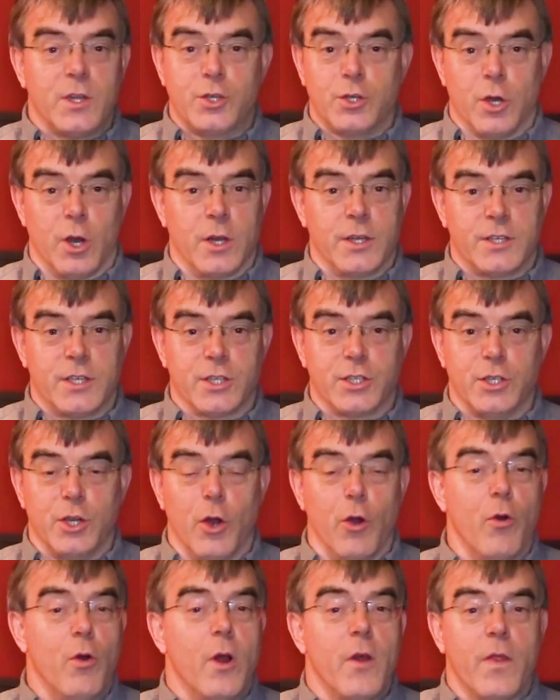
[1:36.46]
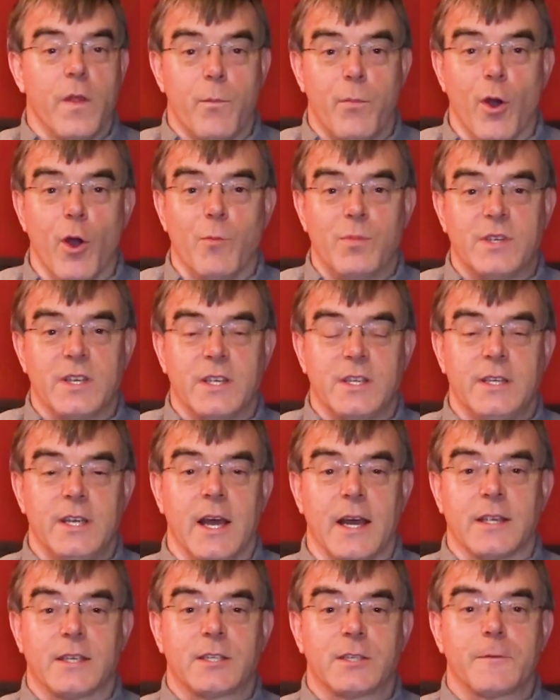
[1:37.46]
John says no, the Pope says
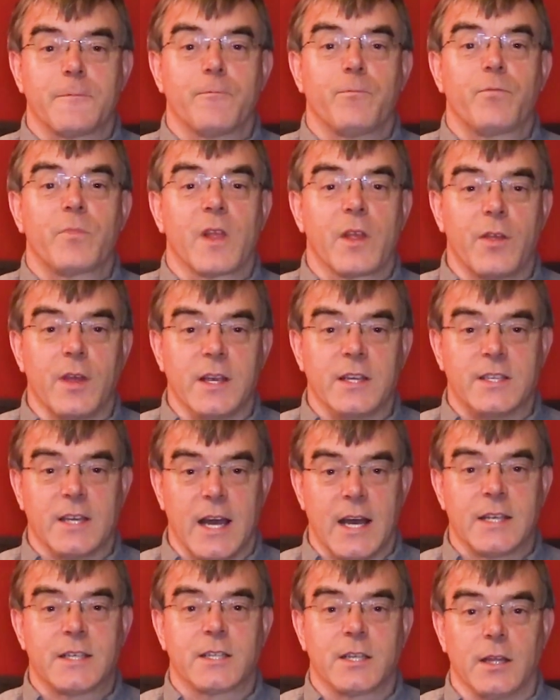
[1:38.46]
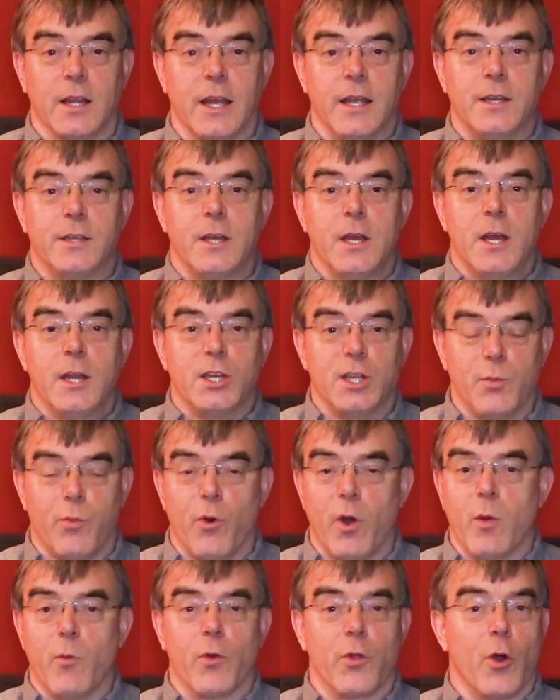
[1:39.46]
yes. Things escalate to the
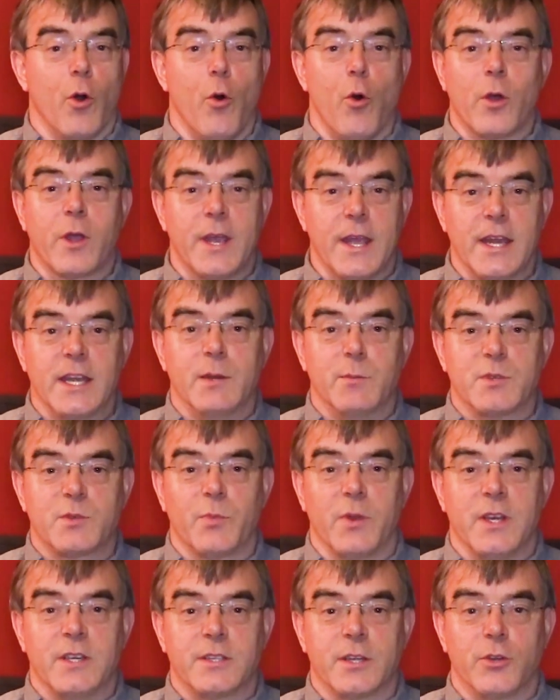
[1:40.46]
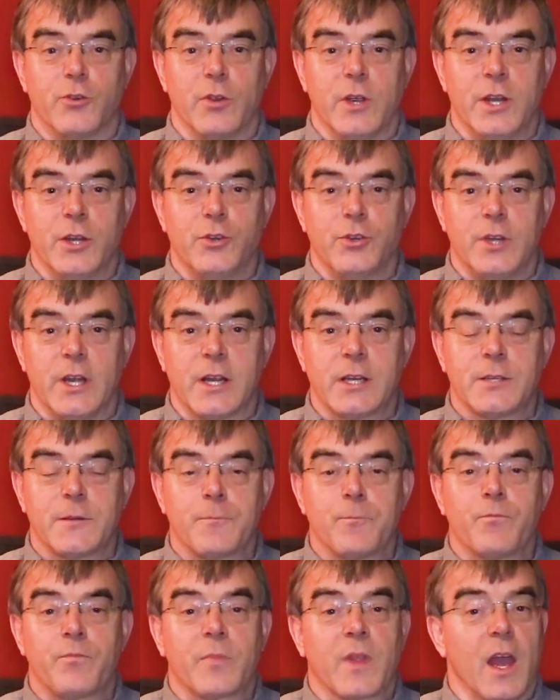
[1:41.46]
point where the whole kingdom is placed under interdict,
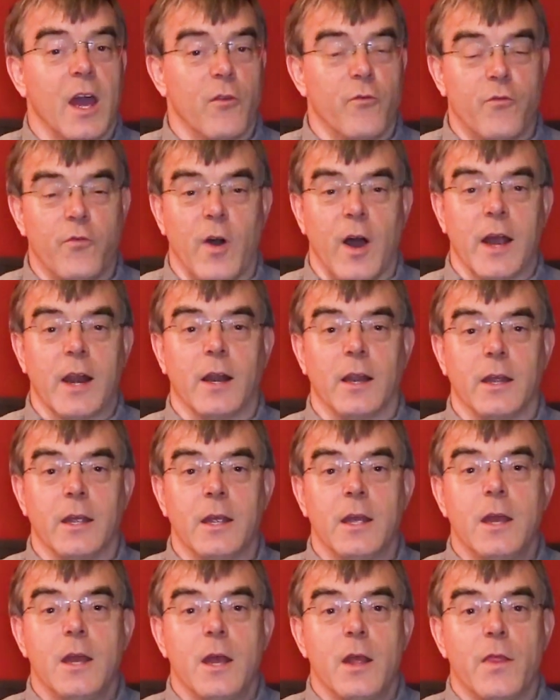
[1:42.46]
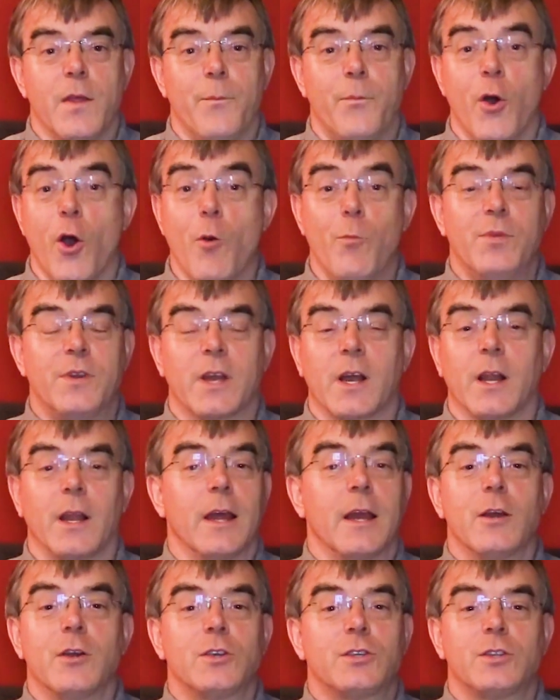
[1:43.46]
and finally, the Pope
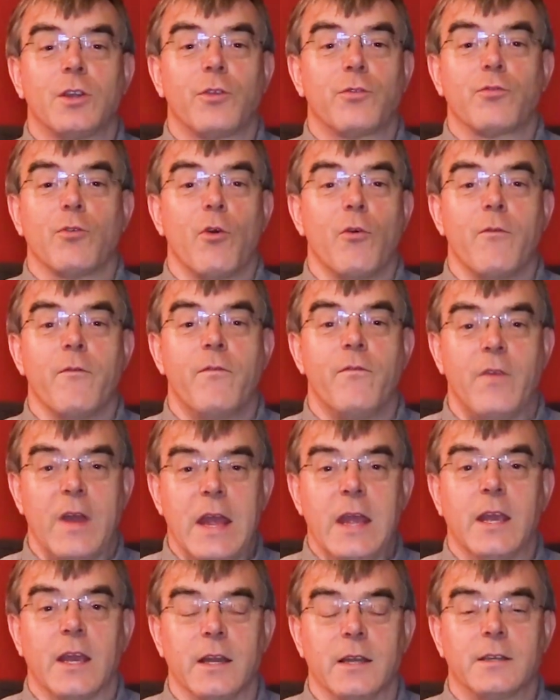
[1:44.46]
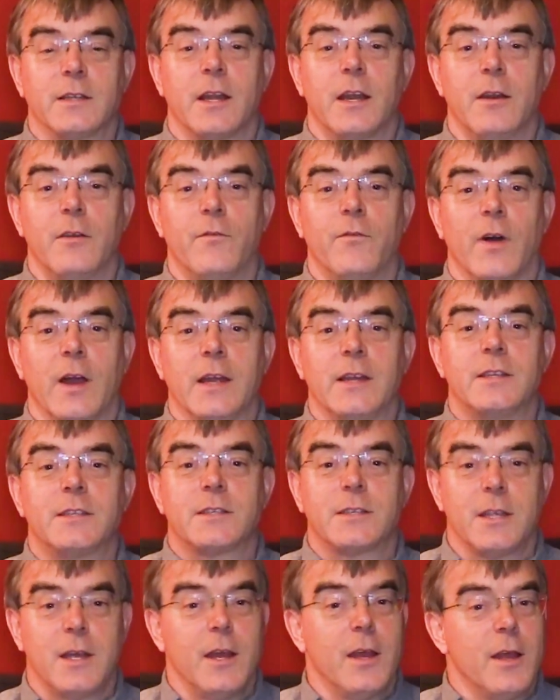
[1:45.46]
declares the throne vacant and
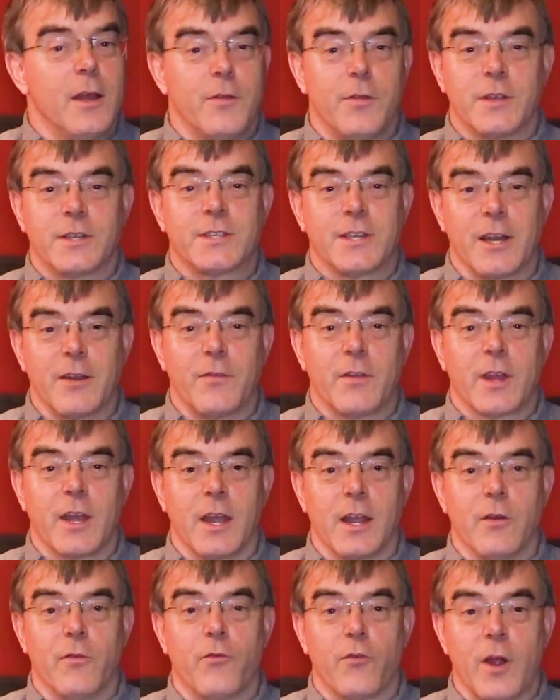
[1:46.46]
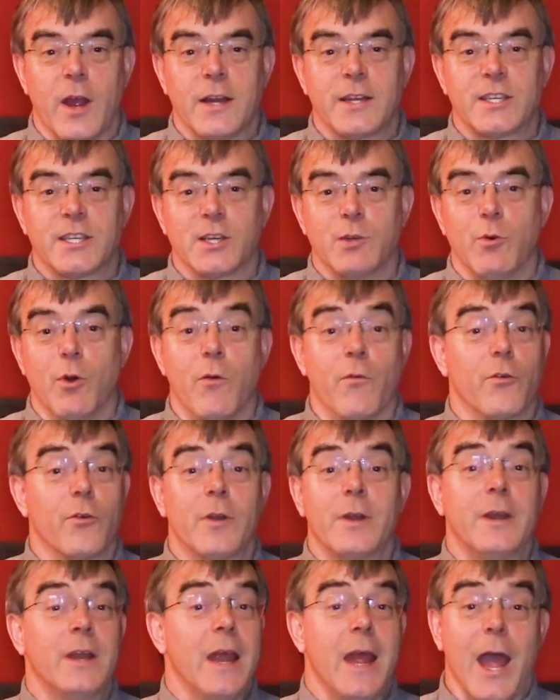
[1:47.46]
invites the son of the King of France to go
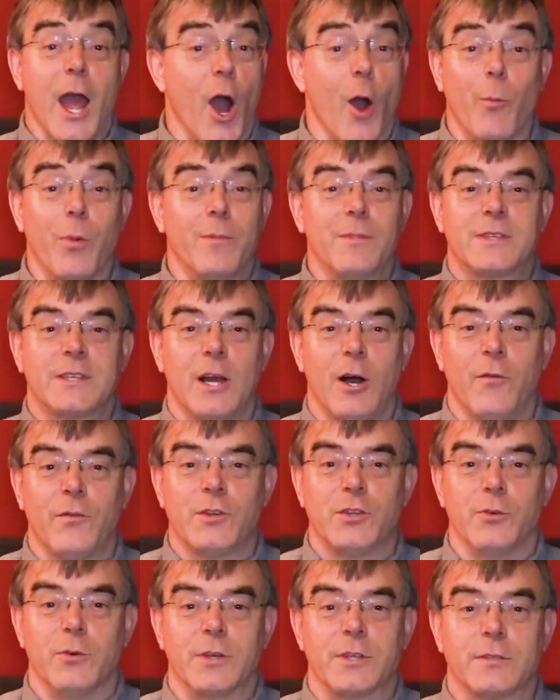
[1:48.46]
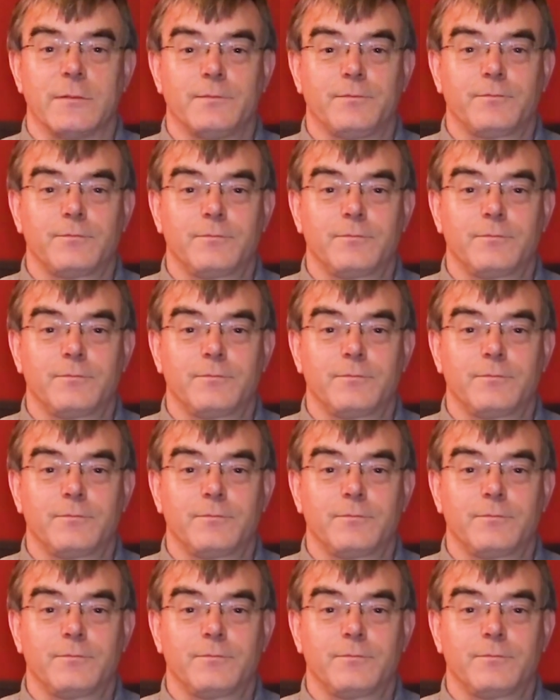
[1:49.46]
over and help himself to it.